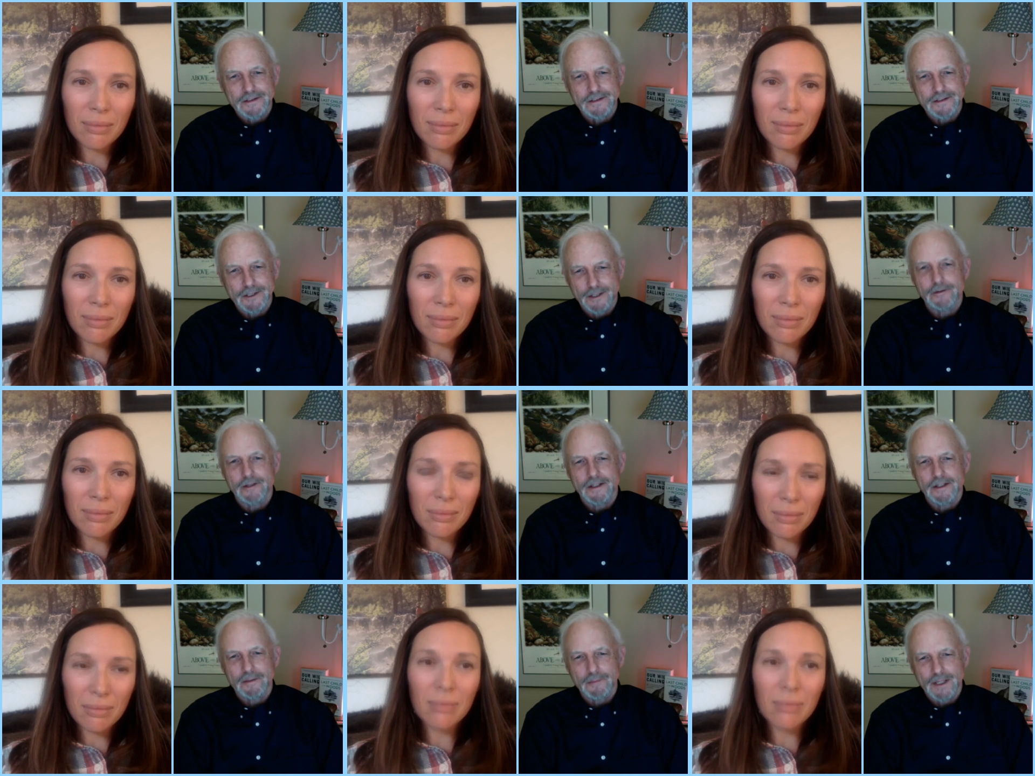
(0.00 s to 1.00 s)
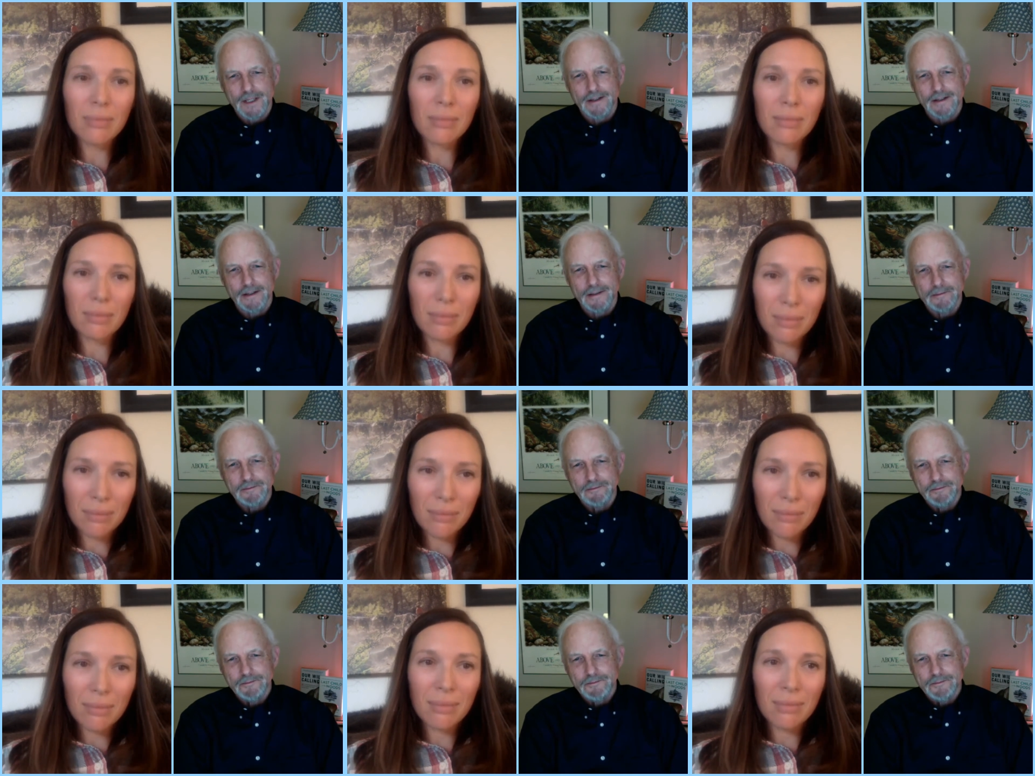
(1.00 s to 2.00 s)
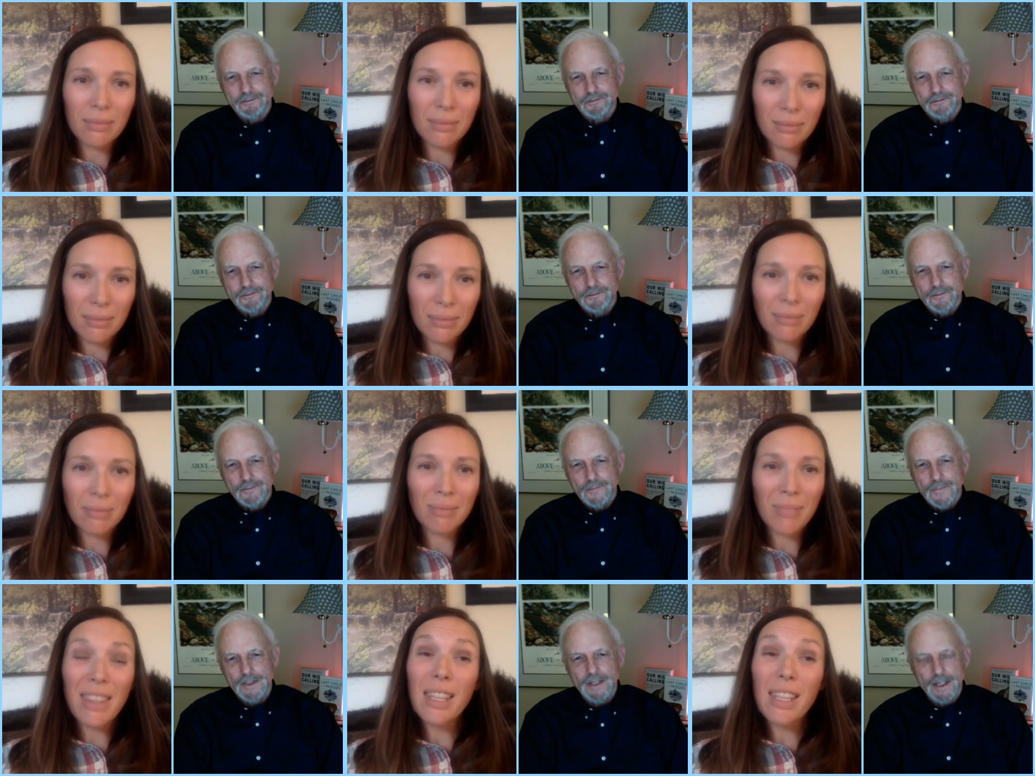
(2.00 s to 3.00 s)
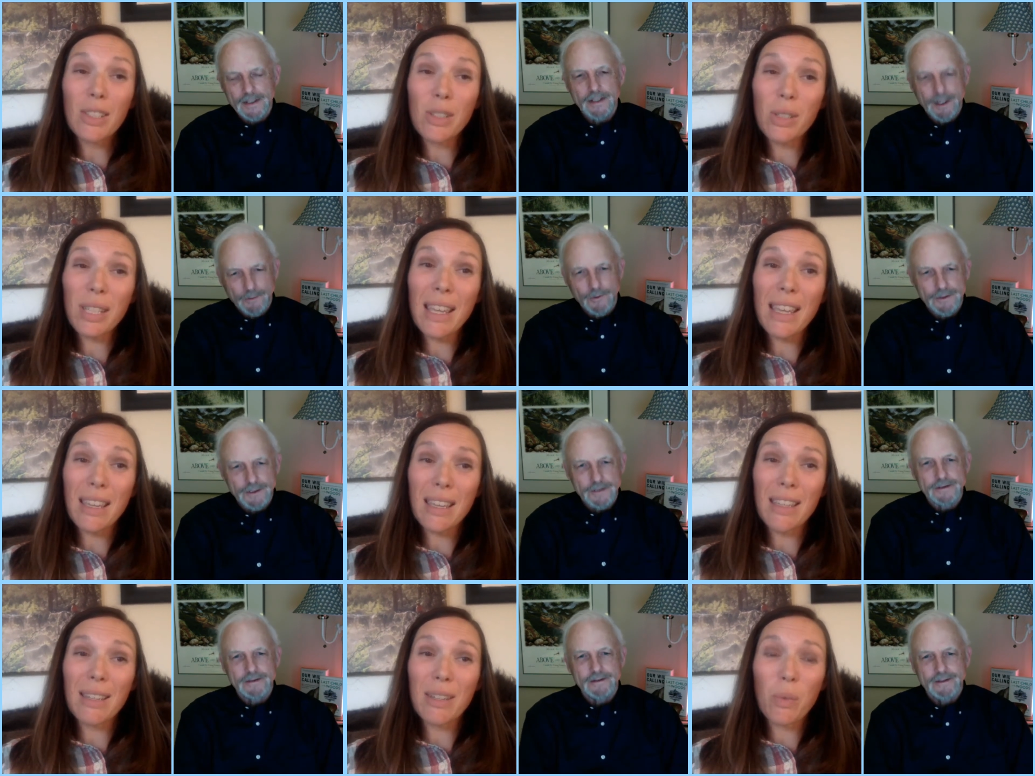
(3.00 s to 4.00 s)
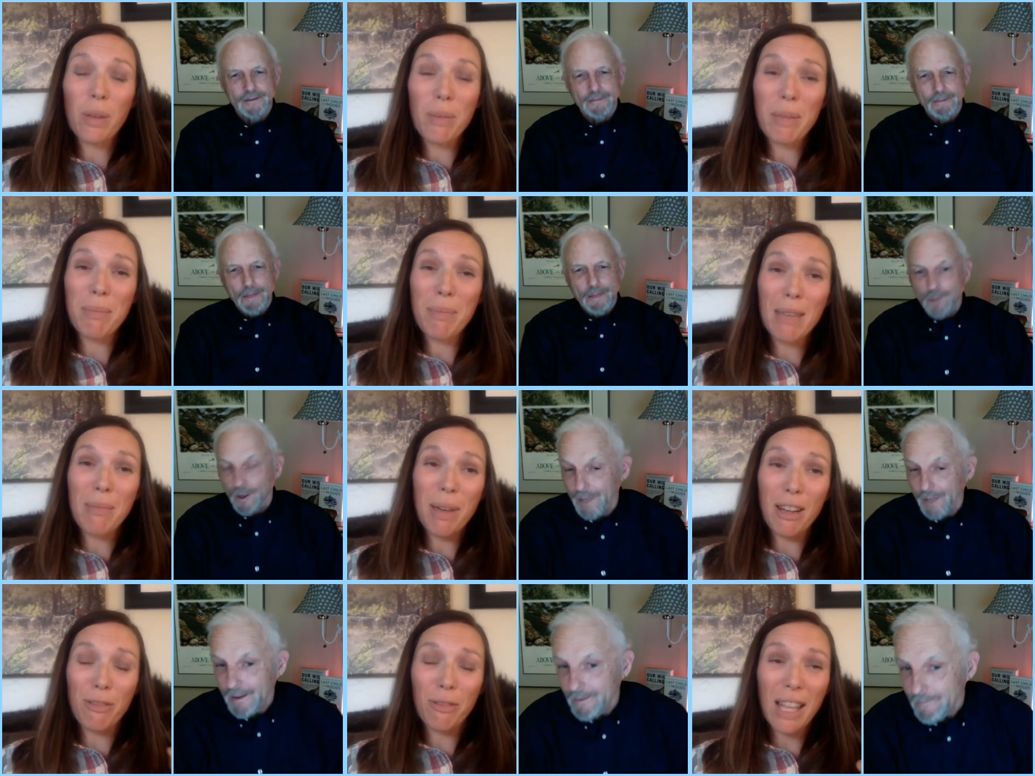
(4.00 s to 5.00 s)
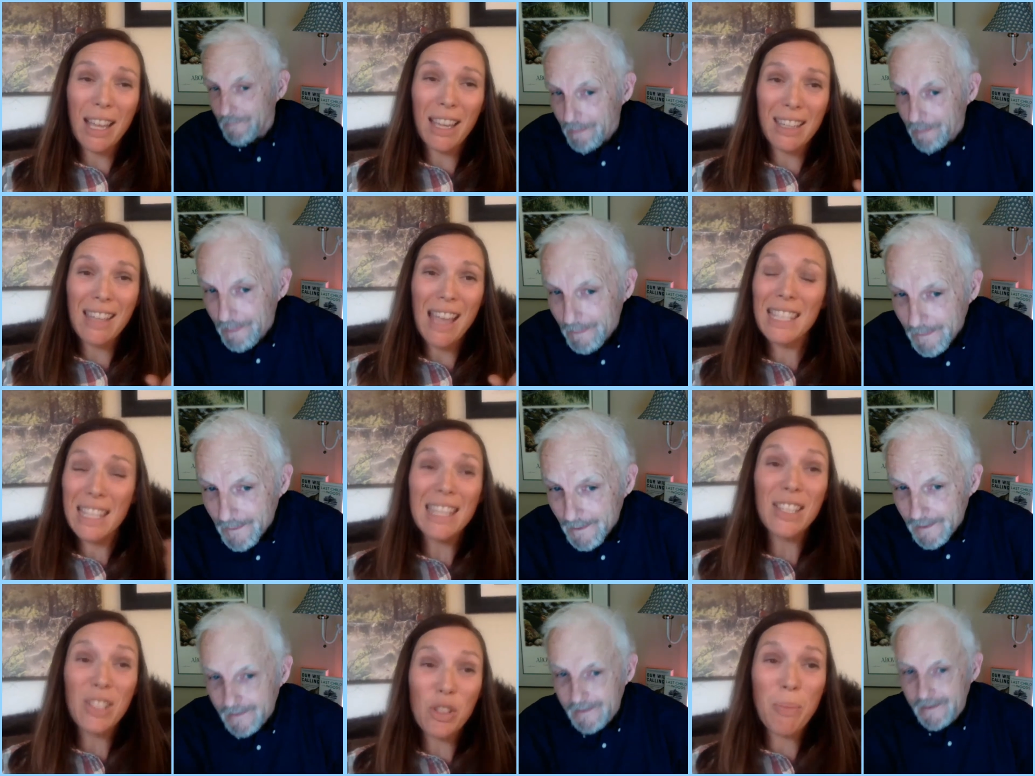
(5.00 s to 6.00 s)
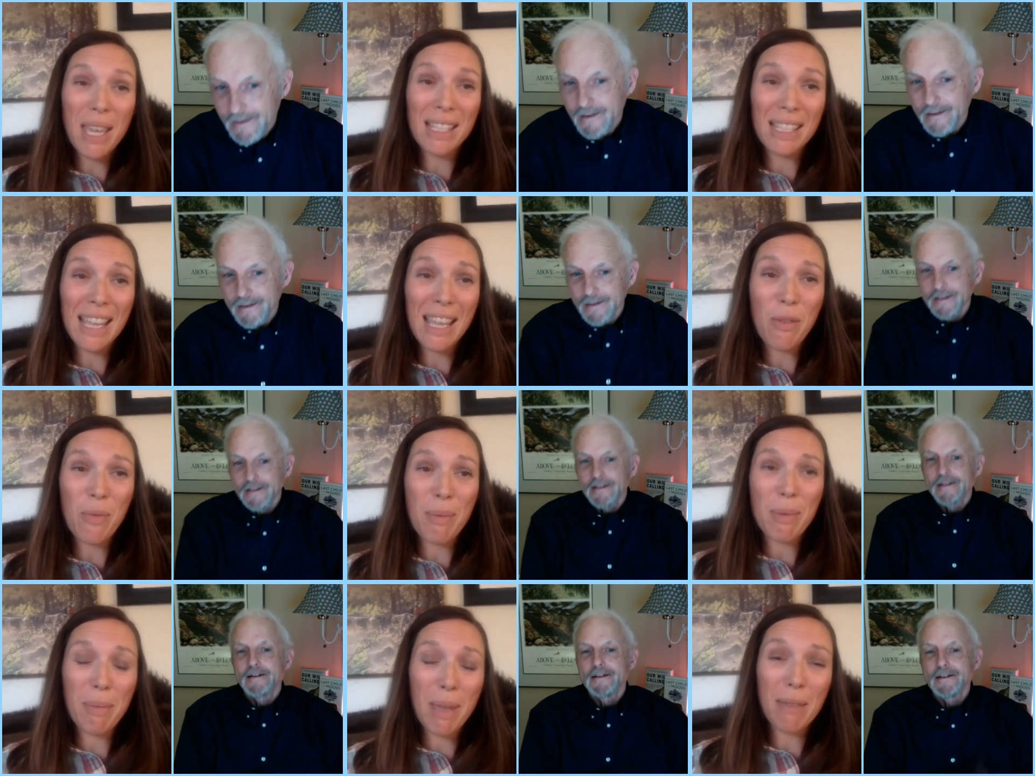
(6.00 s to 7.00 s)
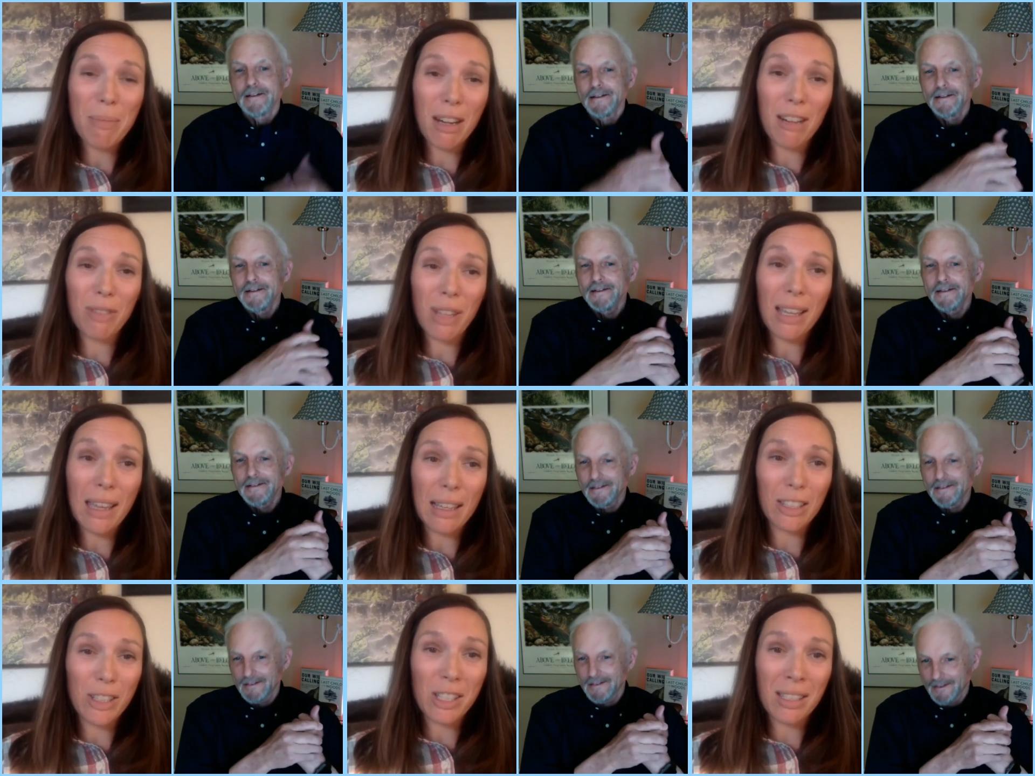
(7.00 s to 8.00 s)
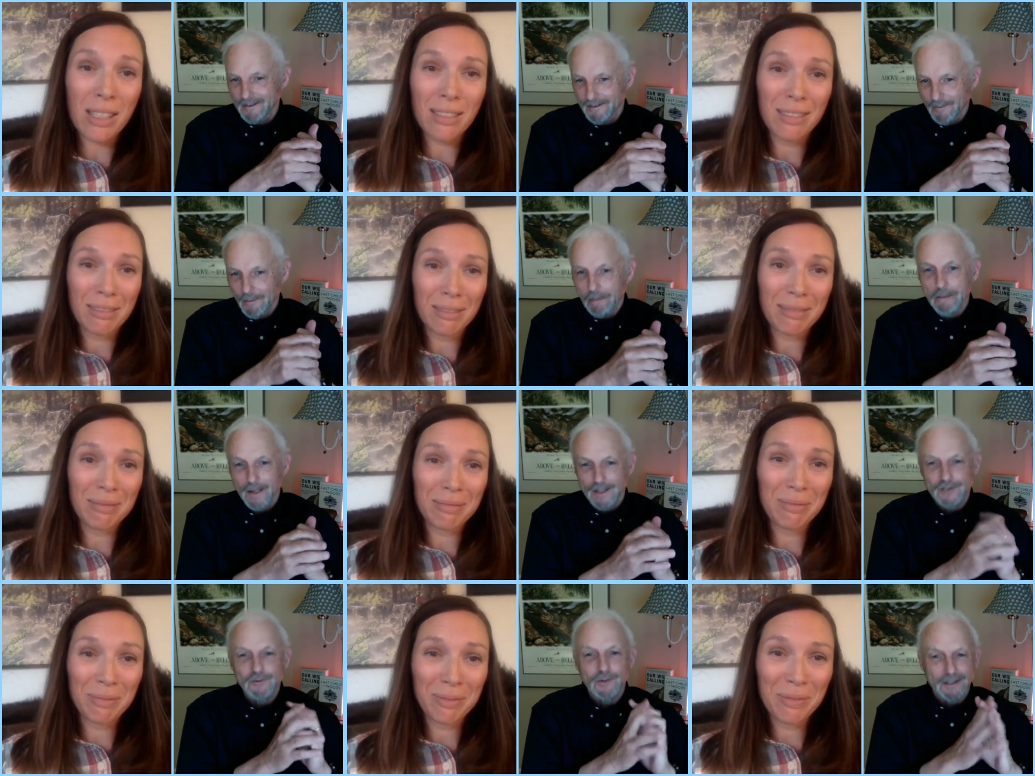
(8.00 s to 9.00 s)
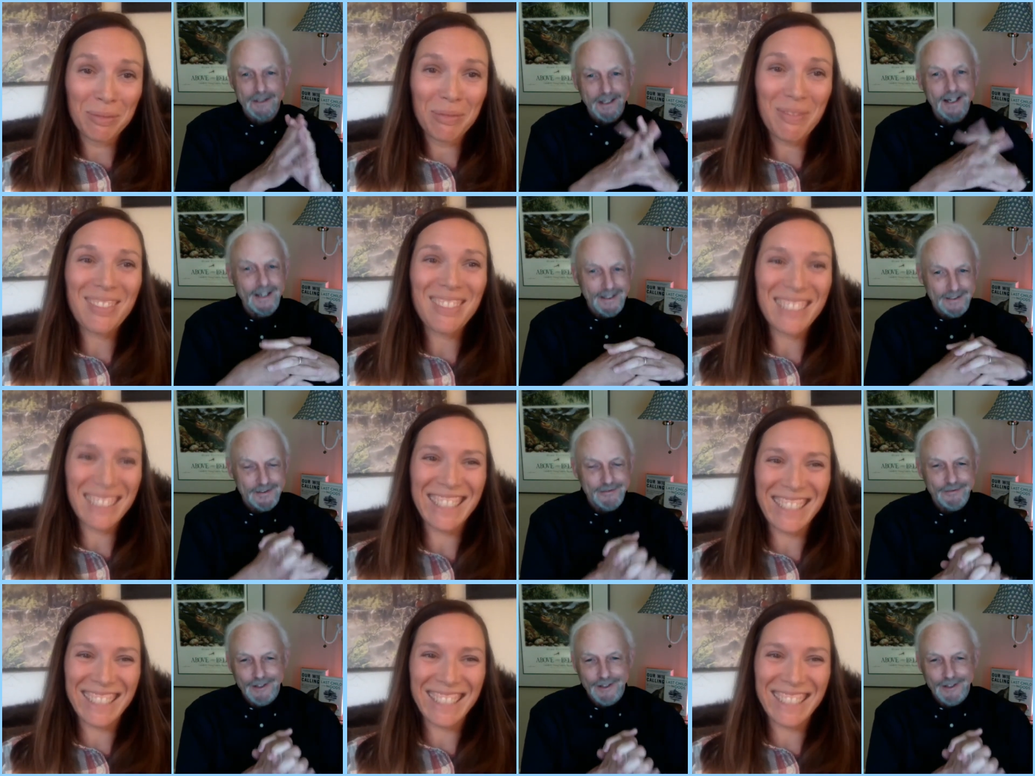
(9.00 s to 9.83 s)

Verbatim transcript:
Speaker 1: generally than men mm-hmm. did. At that time, we were just
Speaker 2: women make better. Fly. I said they do make, say women make better fly anglers.
Speaker 1: That's what the guides, the fly